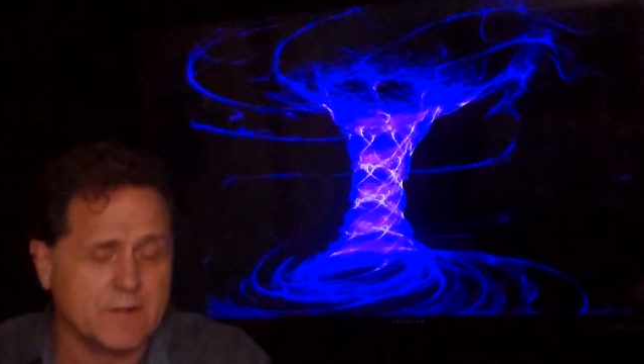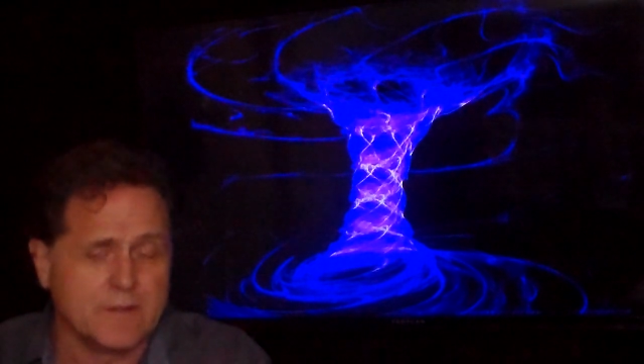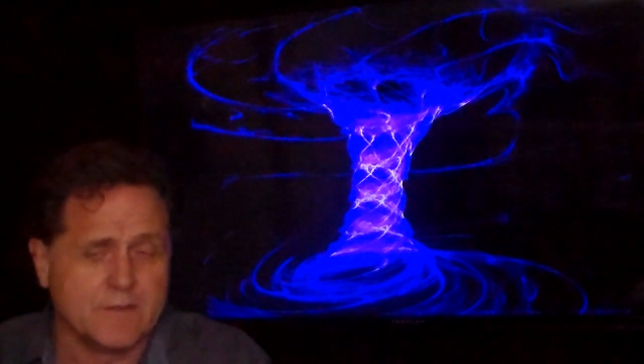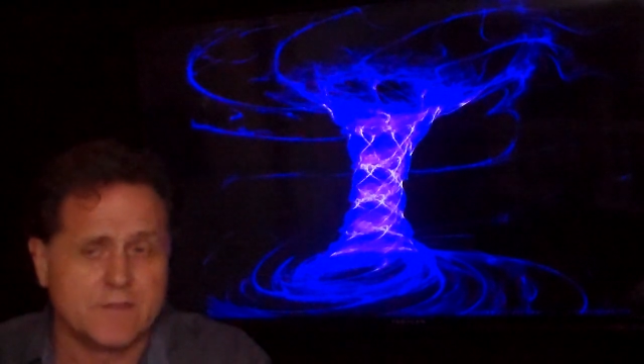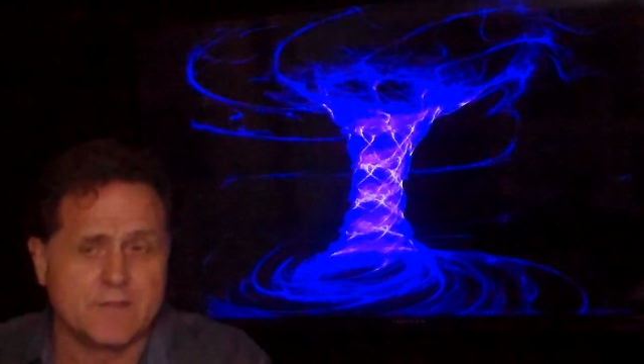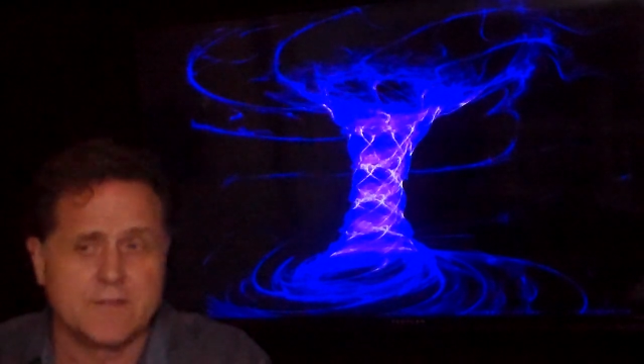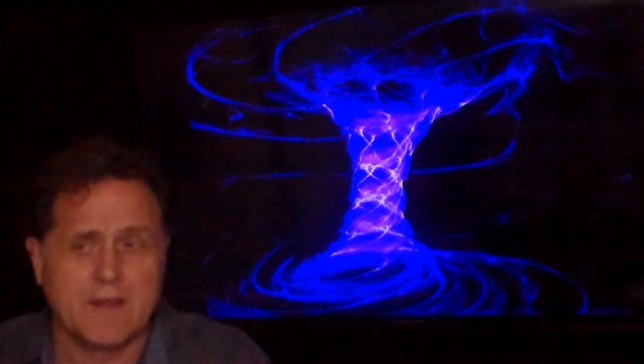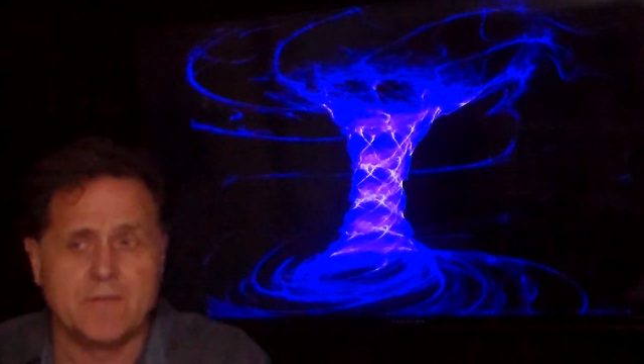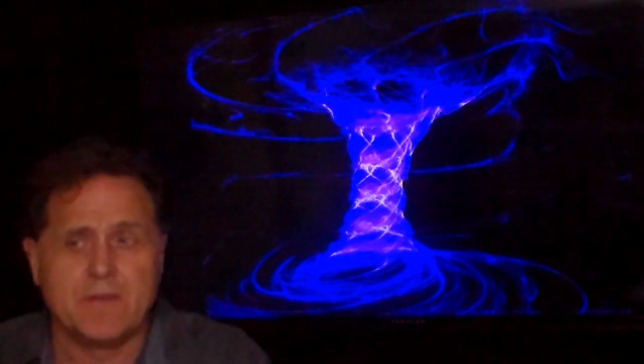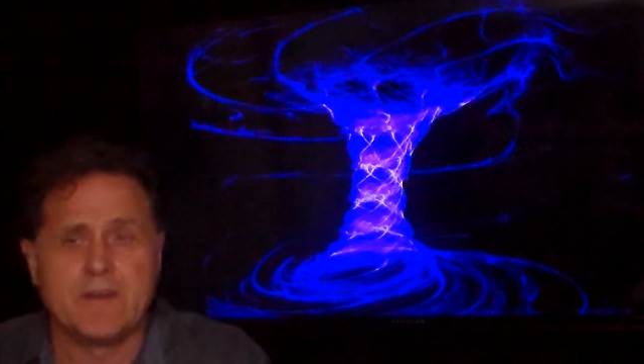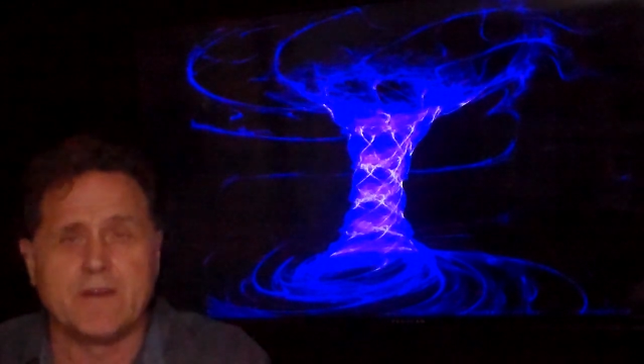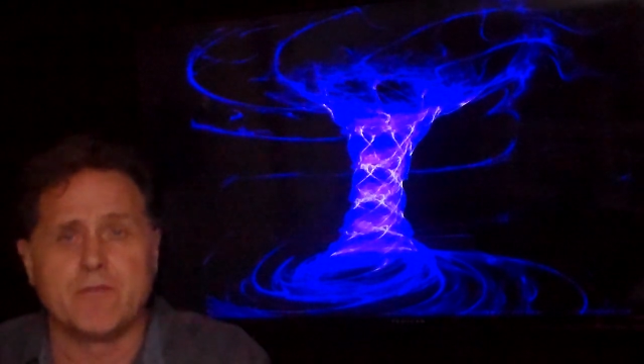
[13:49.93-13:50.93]
you know, there's
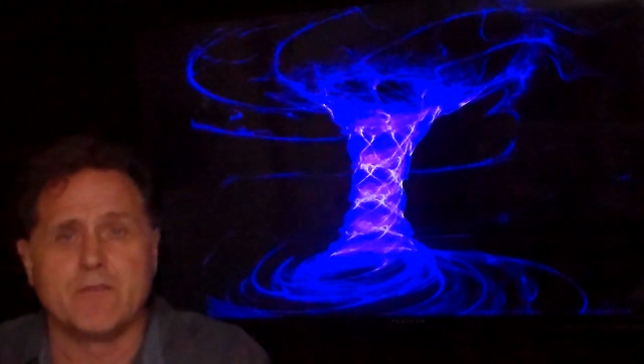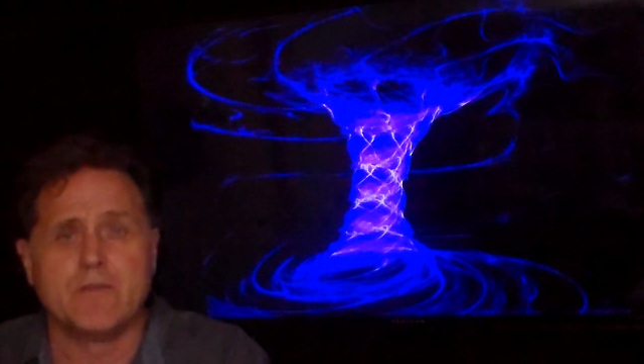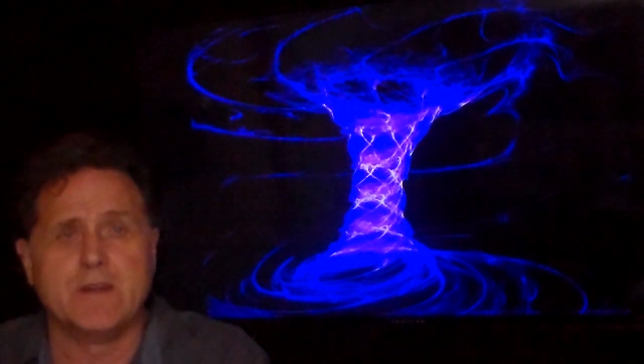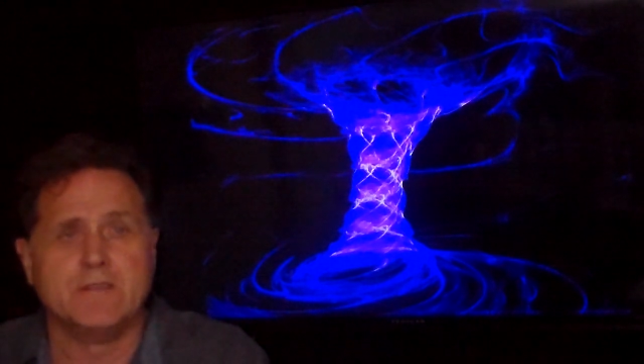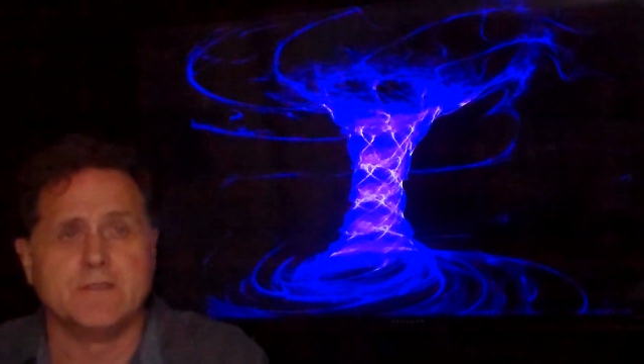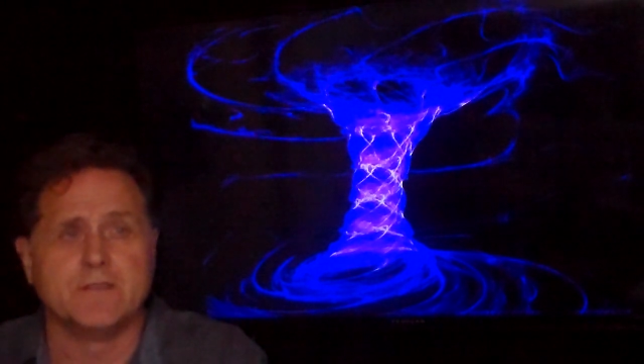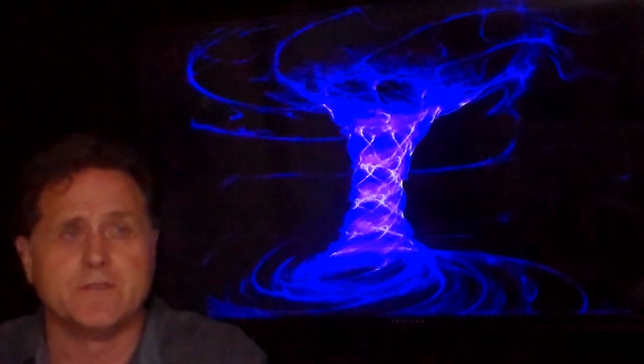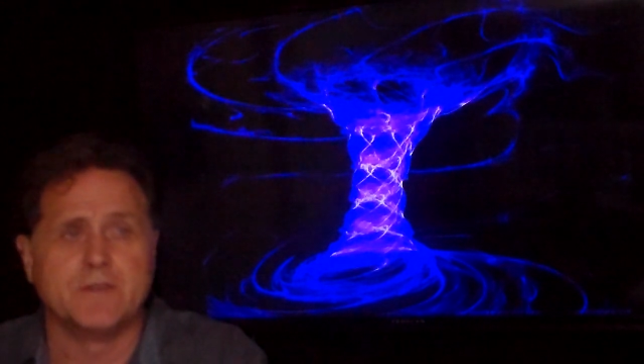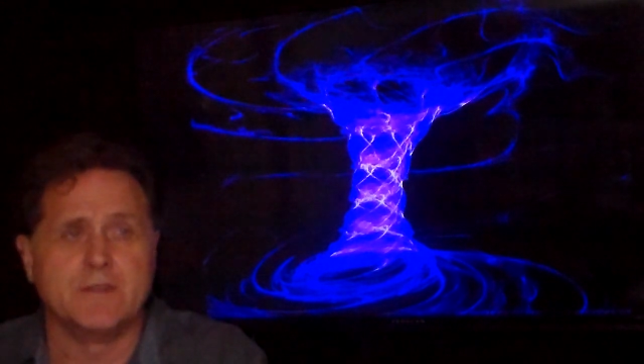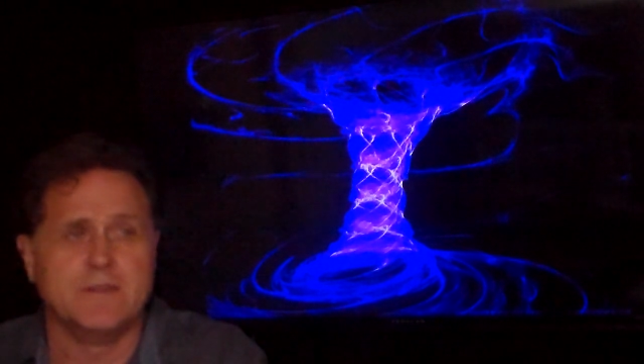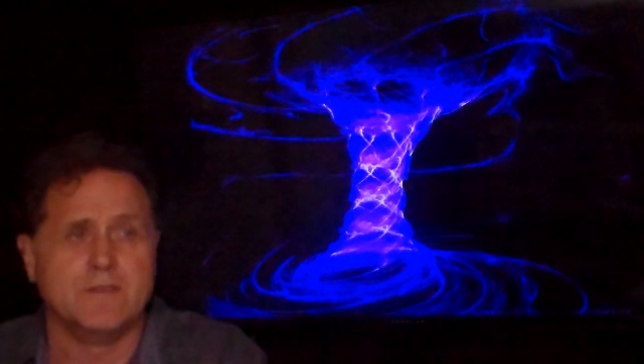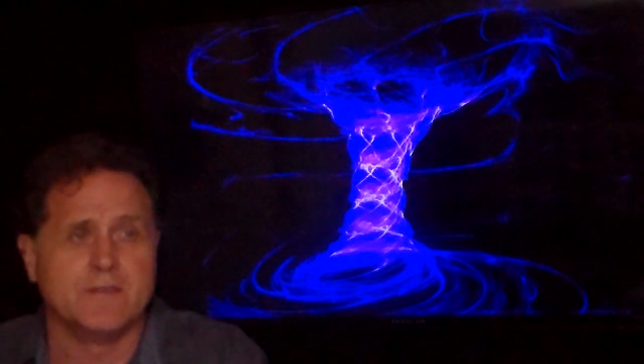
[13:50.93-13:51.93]
7 different reasons
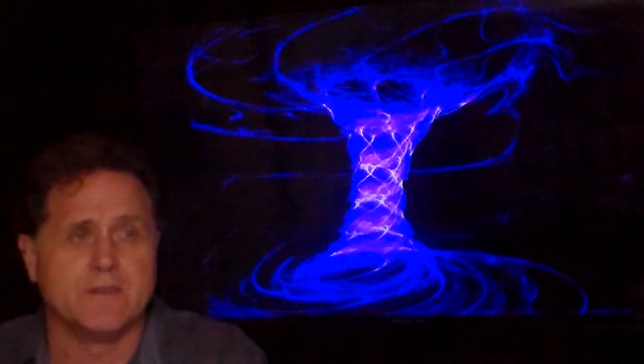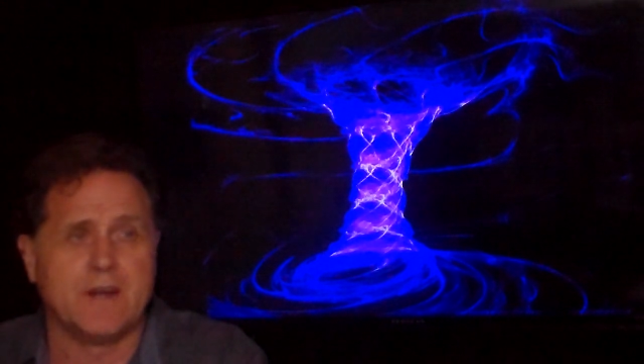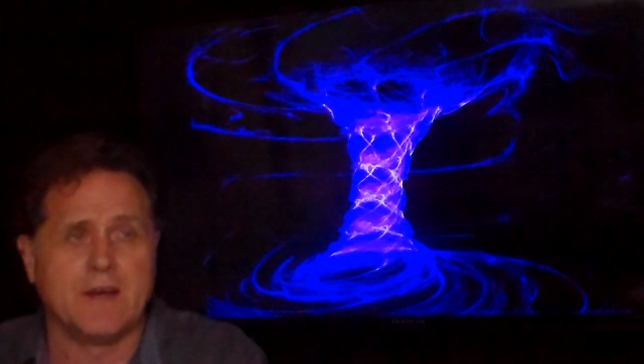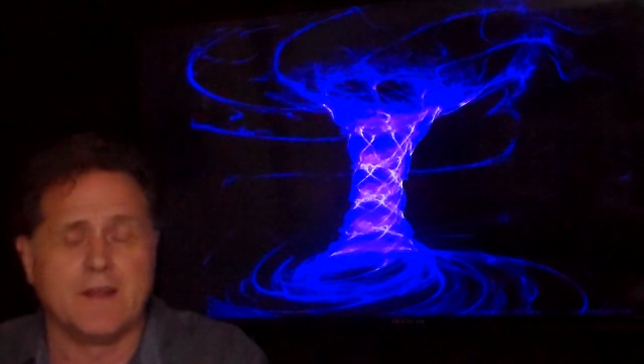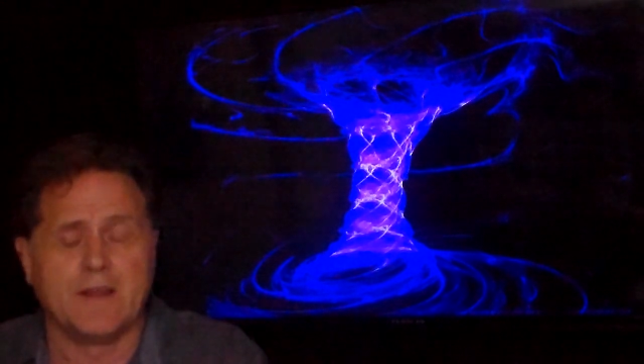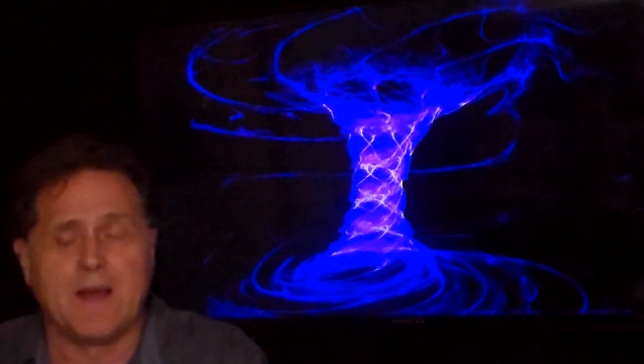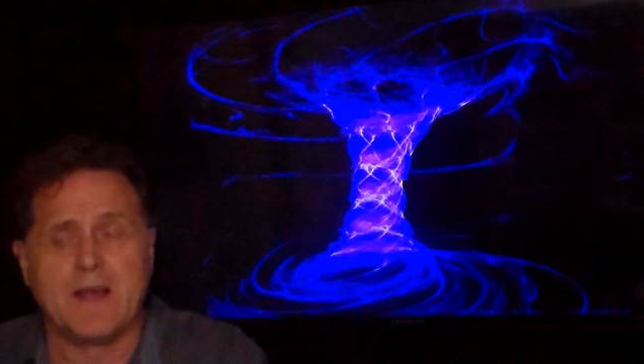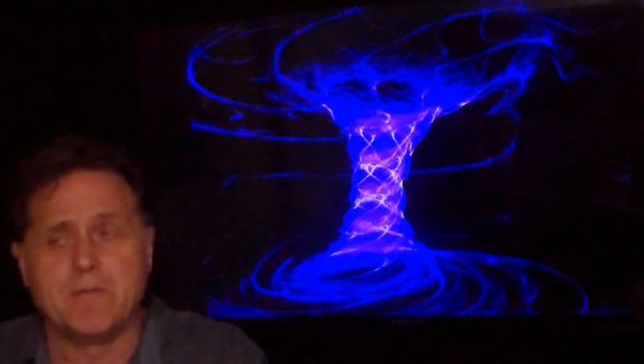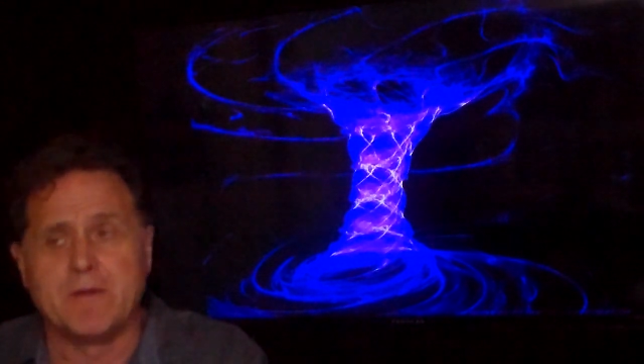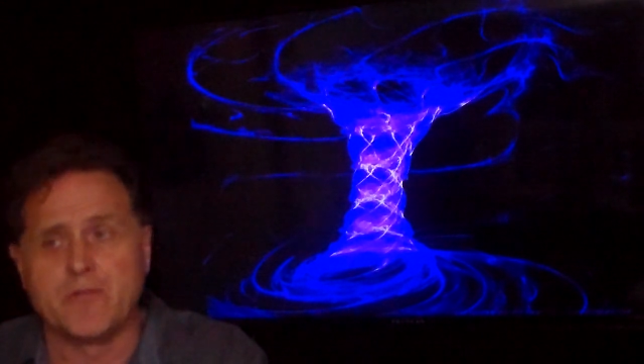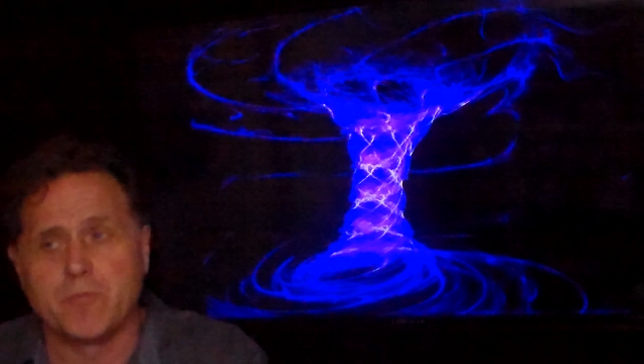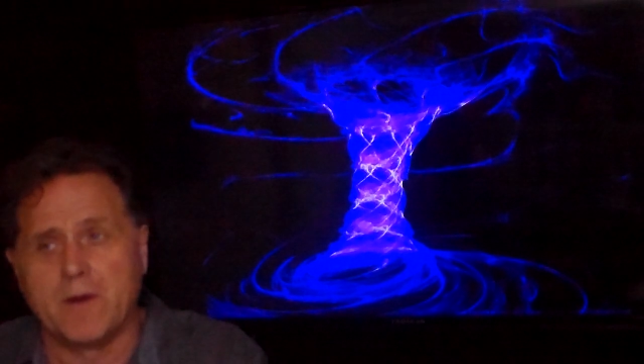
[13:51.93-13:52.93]
for these
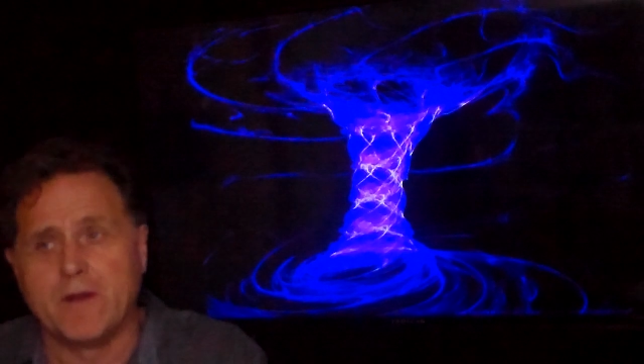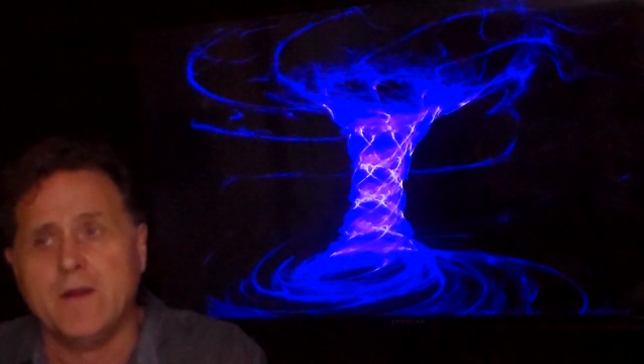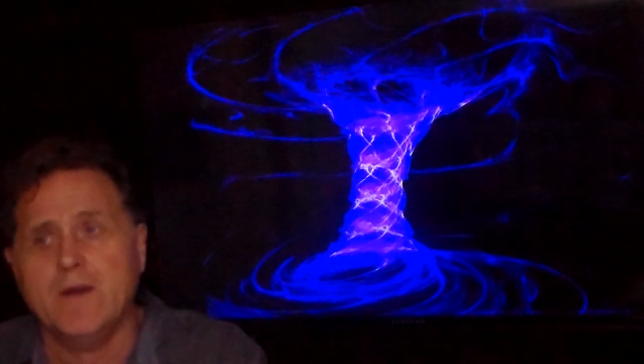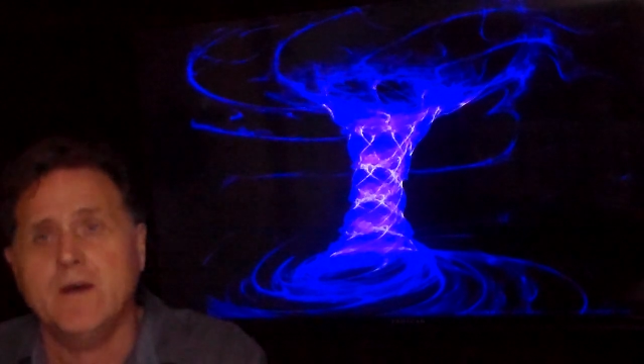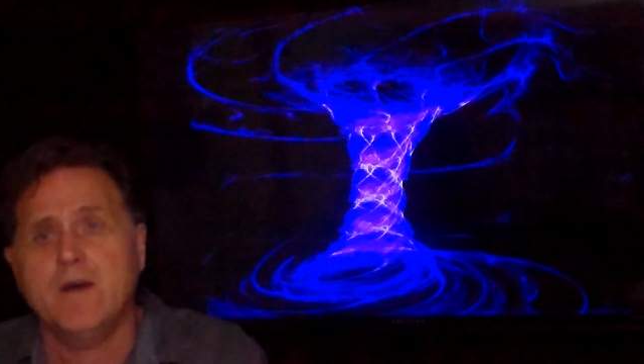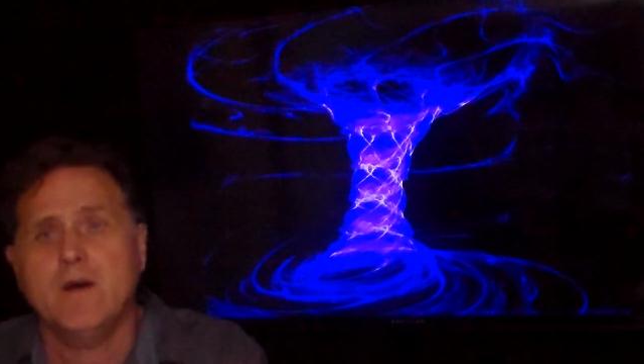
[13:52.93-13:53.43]
alignments, but